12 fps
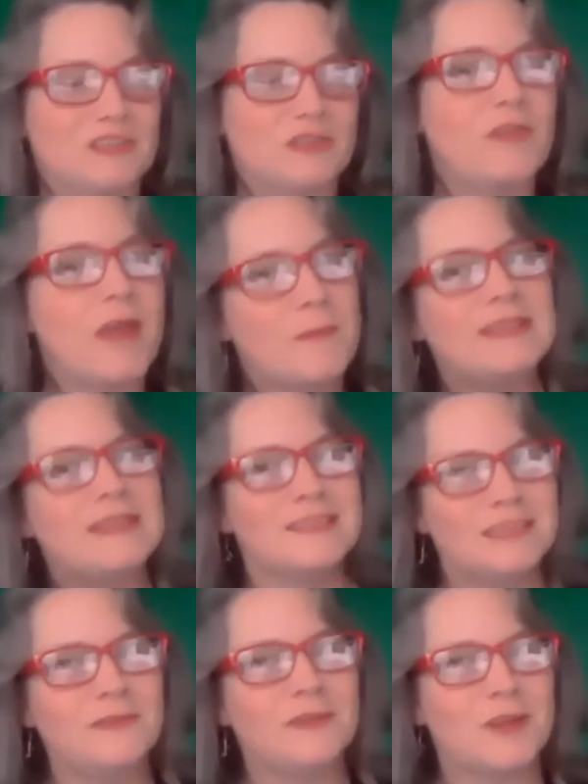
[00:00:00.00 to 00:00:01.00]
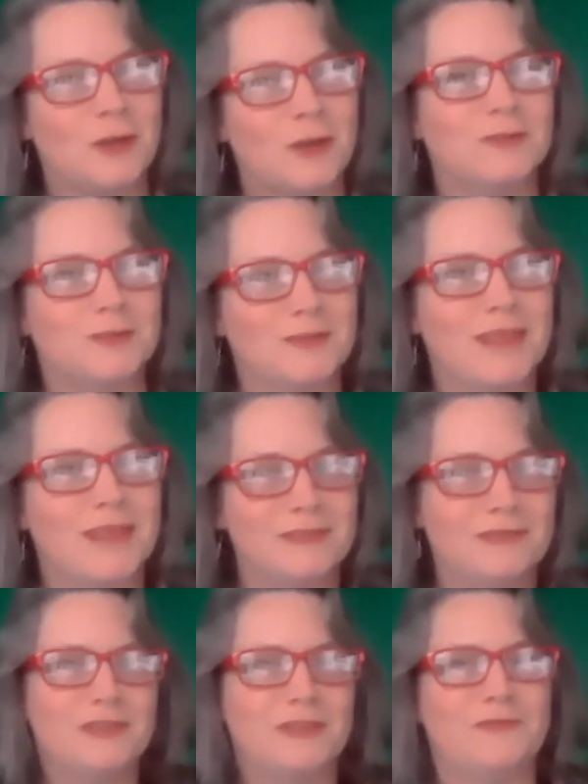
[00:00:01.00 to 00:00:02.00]
so that makes it difficult
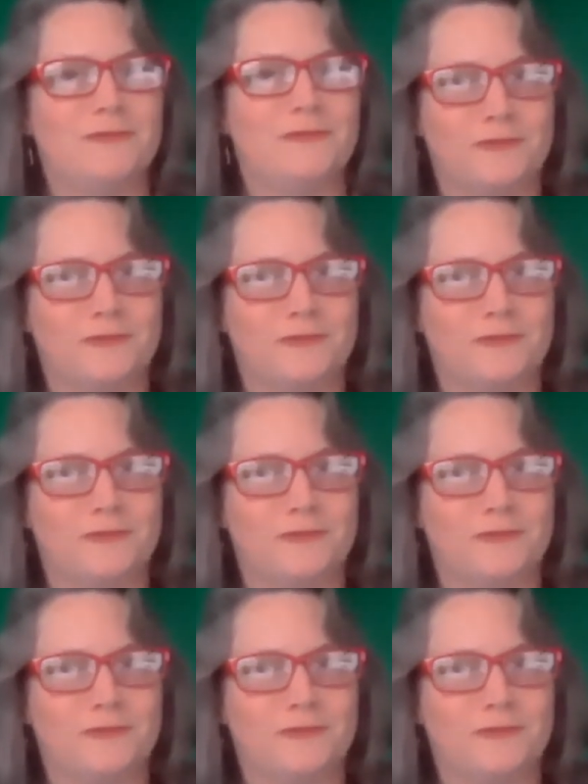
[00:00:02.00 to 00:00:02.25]
then